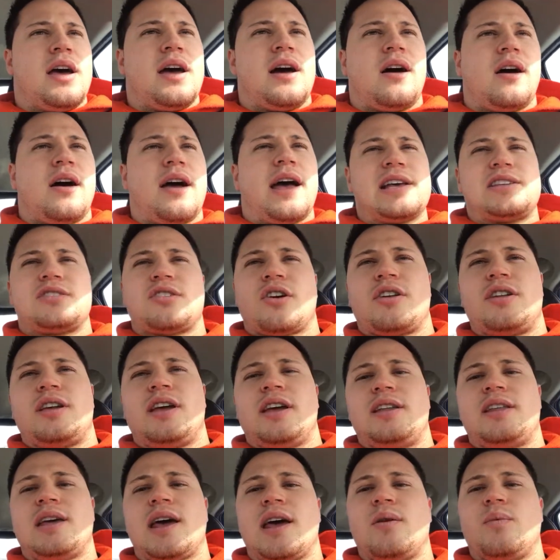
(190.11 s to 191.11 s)

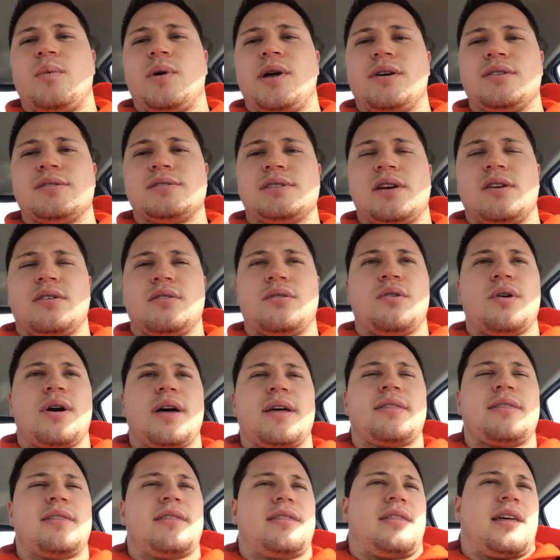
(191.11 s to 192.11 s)
SRT10 wheels,
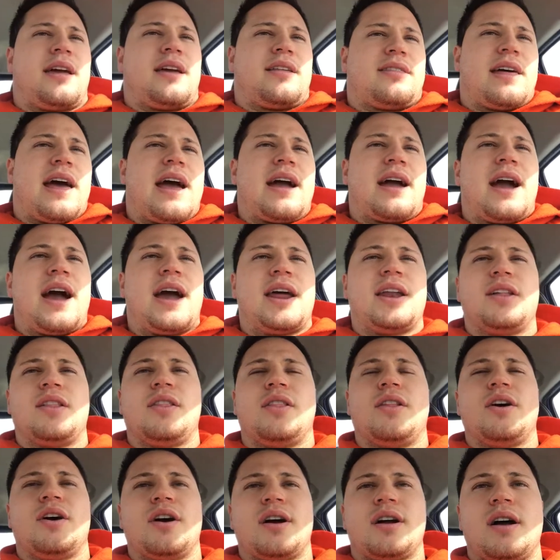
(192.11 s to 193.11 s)
like that kind
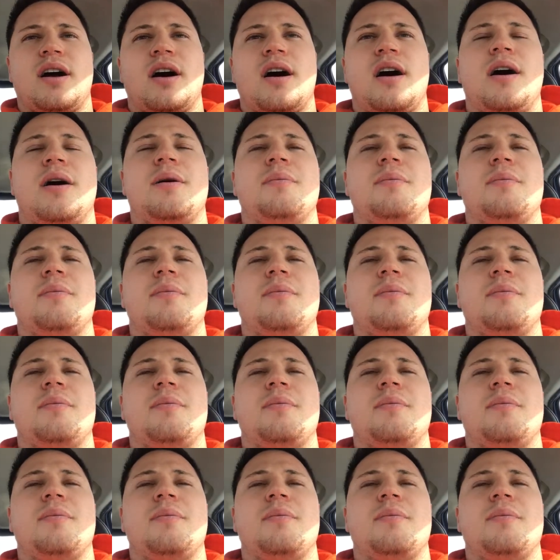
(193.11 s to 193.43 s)
of look.